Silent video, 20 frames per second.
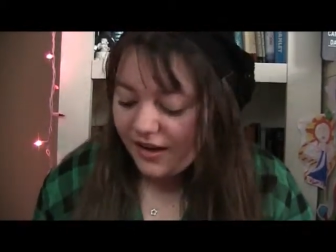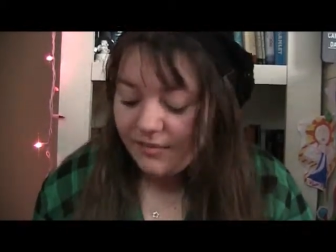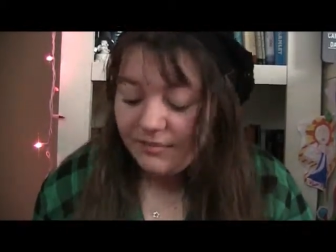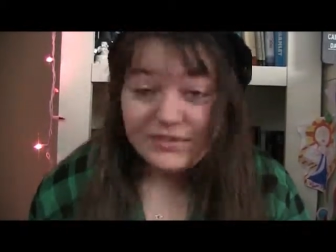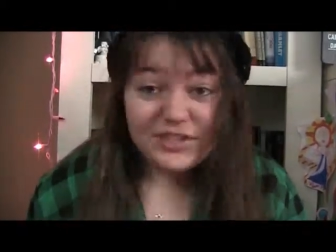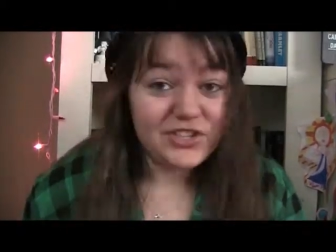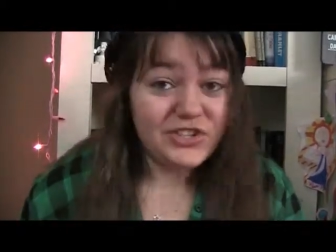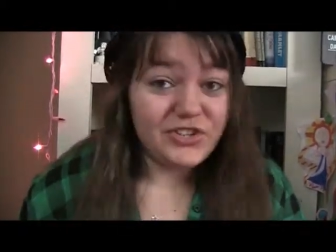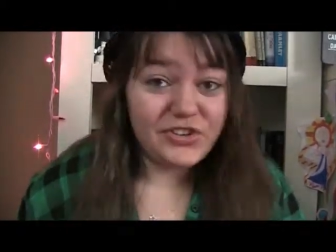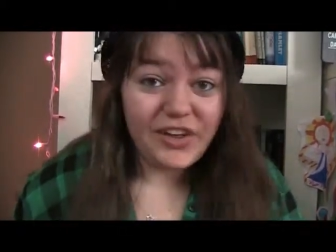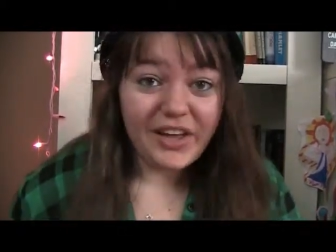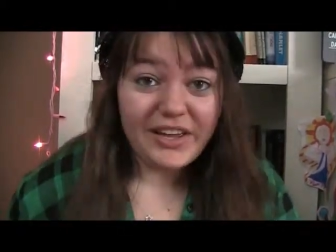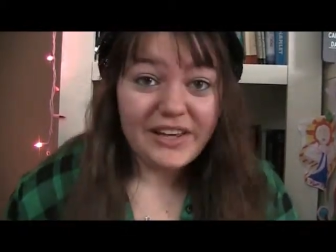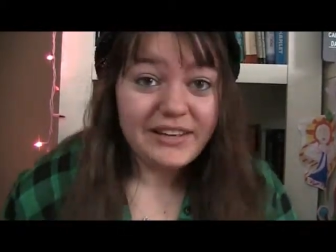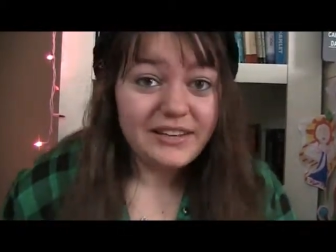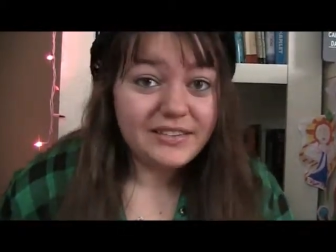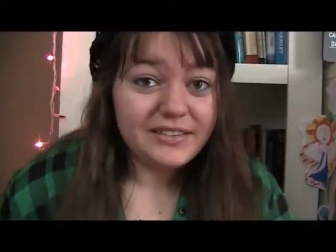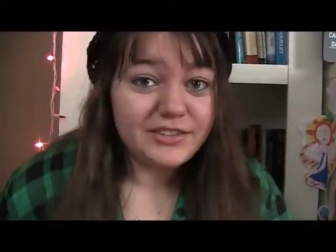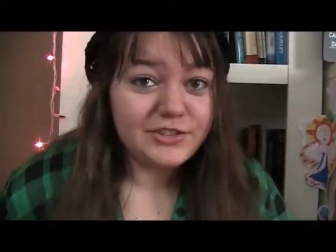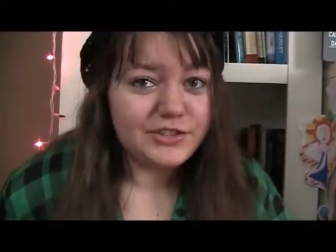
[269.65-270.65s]
Did you like
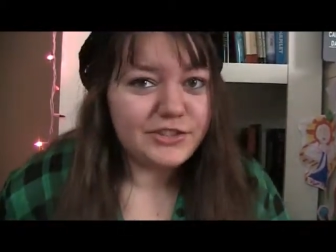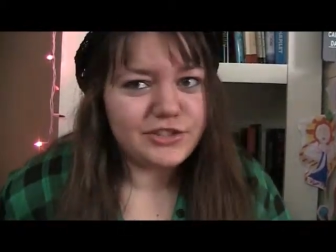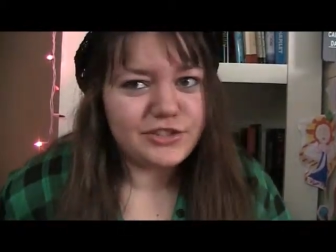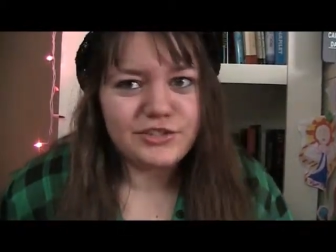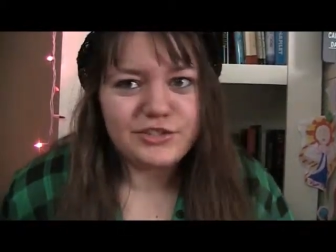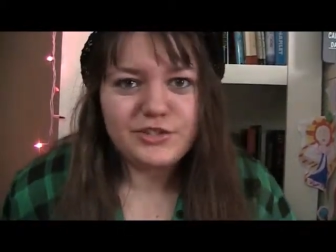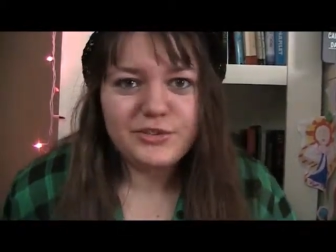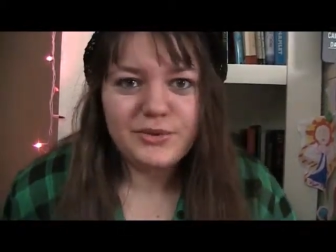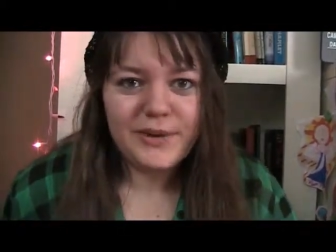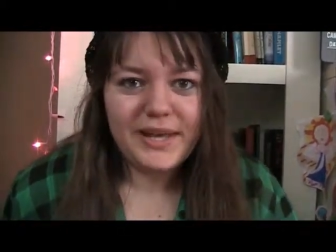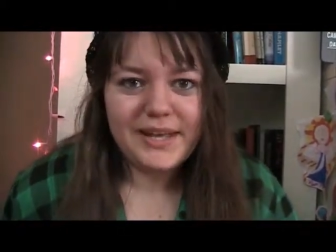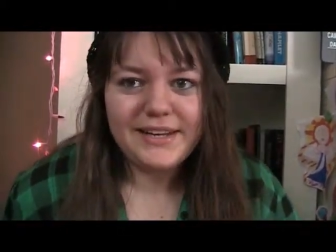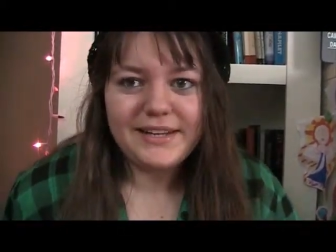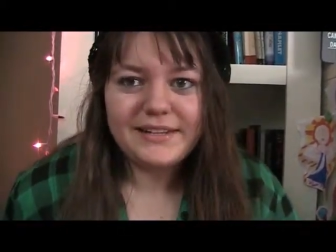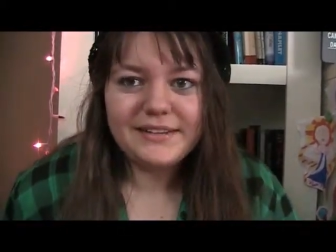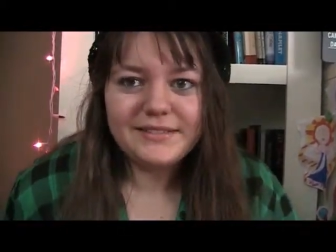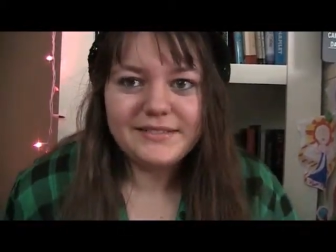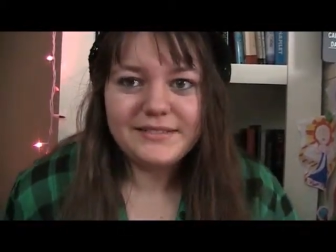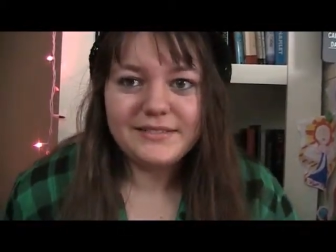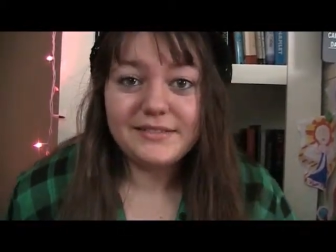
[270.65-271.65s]
it? Did you hate
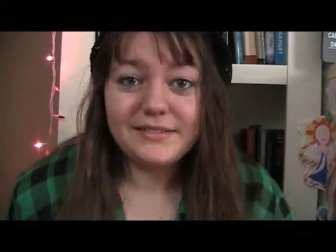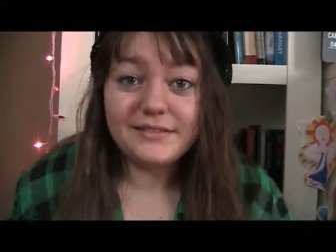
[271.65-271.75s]
it?